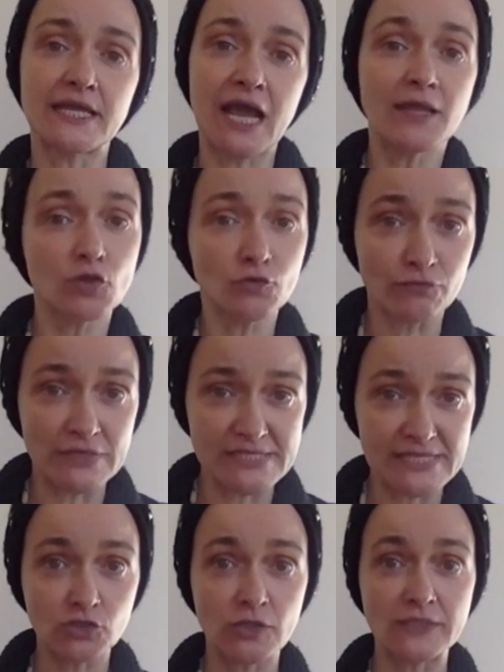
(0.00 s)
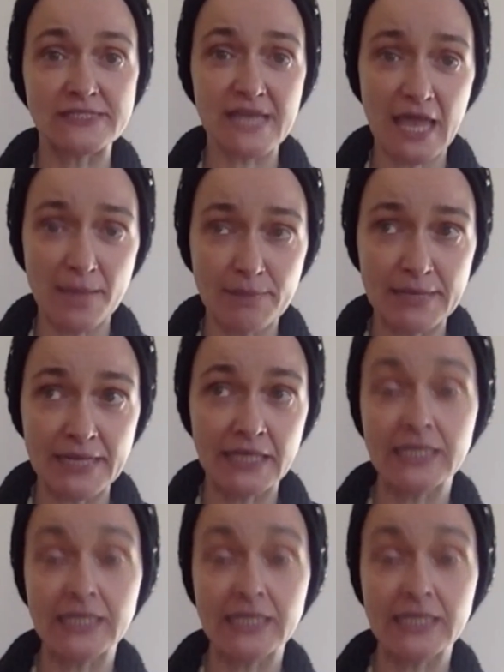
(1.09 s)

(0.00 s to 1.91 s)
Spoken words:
kind of conversation that is happening